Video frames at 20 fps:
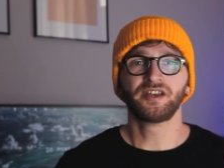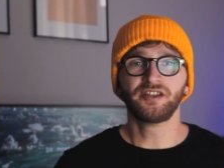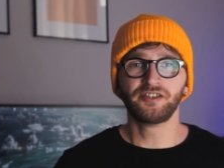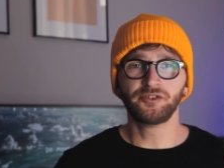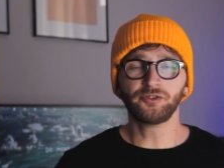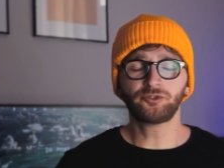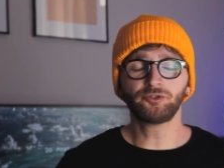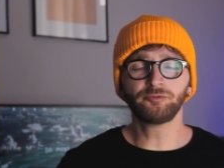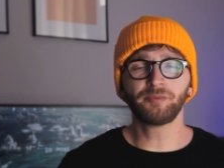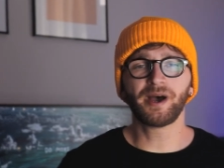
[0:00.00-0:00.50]

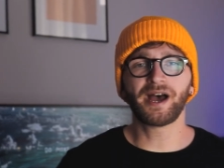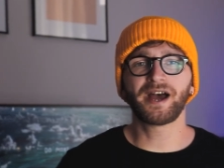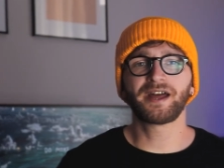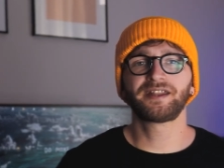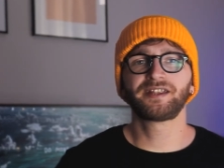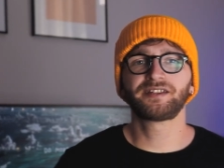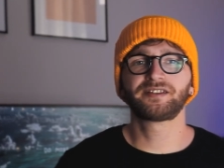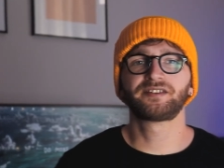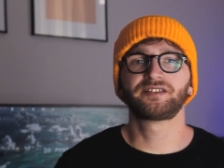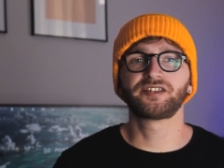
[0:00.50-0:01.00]
YouTube
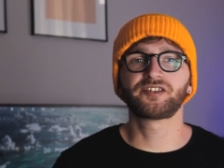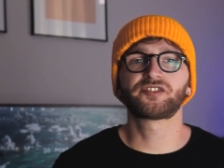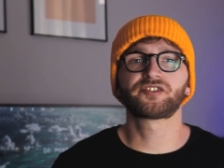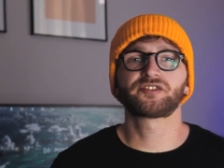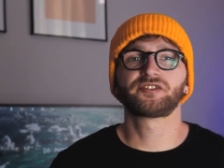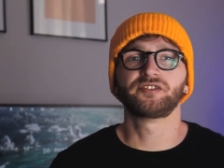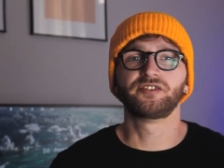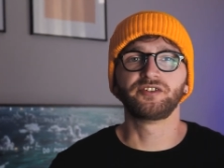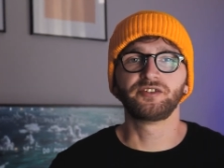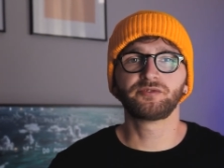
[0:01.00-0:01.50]
added
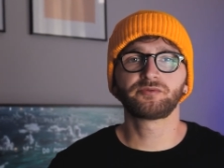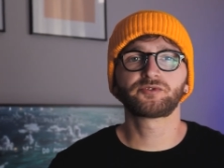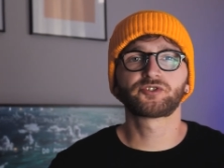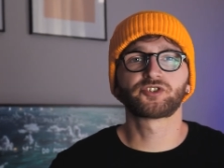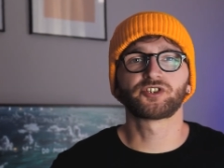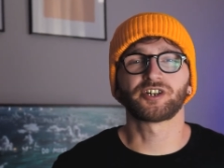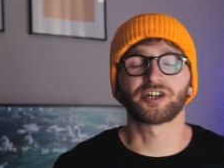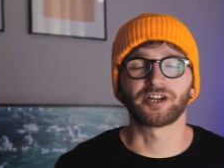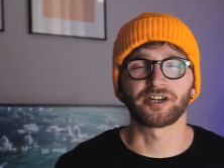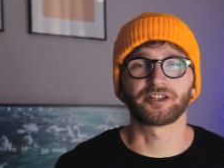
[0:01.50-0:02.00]
this new
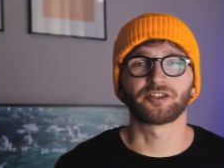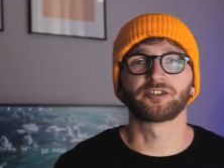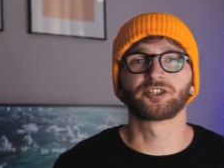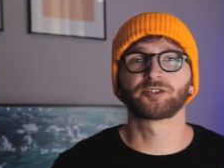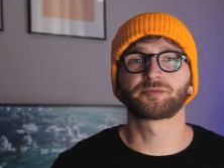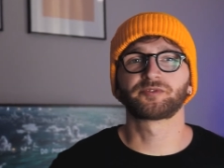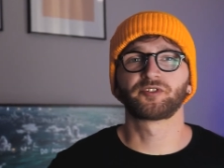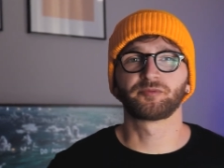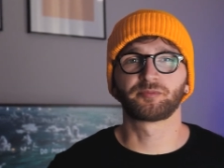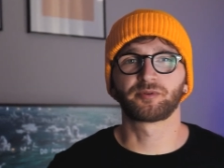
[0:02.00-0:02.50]
chart on
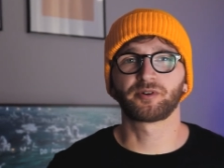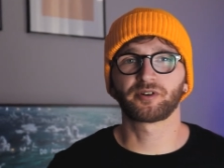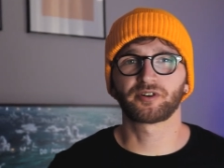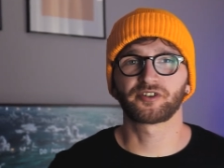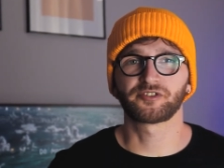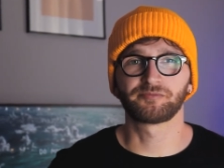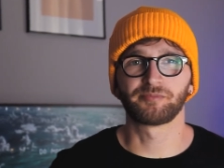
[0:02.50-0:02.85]
top of the progress